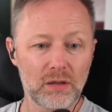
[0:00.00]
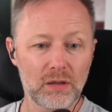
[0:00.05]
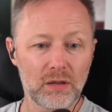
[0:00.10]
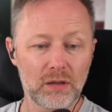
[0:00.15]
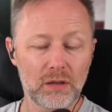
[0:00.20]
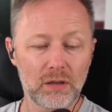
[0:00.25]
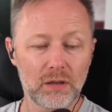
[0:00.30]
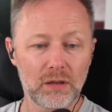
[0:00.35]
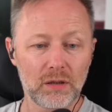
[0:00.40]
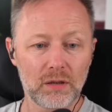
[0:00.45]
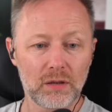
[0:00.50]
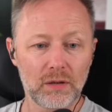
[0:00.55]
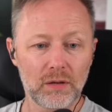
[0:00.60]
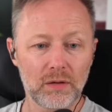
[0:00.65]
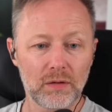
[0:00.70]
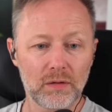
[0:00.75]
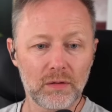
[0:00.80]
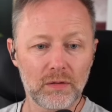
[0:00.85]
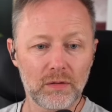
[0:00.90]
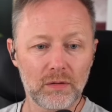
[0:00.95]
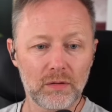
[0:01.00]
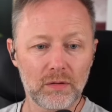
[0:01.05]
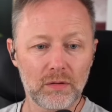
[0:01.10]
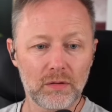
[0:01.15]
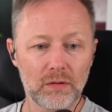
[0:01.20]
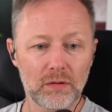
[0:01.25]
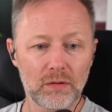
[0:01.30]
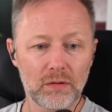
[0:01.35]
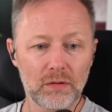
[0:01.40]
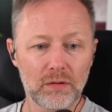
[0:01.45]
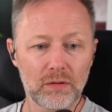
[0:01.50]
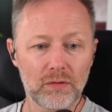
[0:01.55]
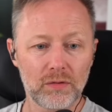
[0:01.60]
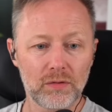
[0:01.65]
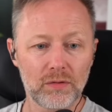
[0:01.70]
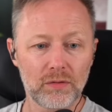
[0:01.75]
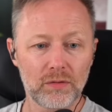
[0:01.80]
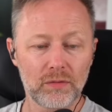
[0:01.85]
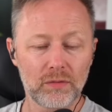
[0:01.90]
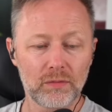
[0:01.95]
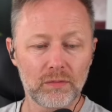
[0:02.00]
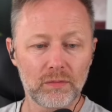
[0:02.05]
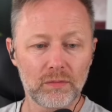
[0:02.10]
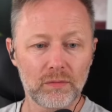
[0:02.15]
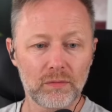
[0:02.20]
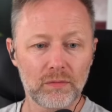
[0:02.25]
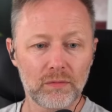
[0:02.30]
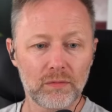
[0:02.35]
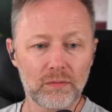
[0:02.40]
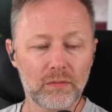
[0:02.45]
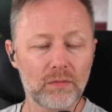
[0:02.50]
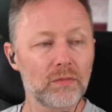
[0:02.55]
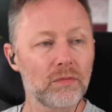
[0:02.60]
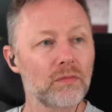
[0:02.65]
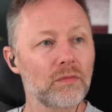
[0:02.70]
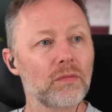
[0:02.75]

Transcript: (silence)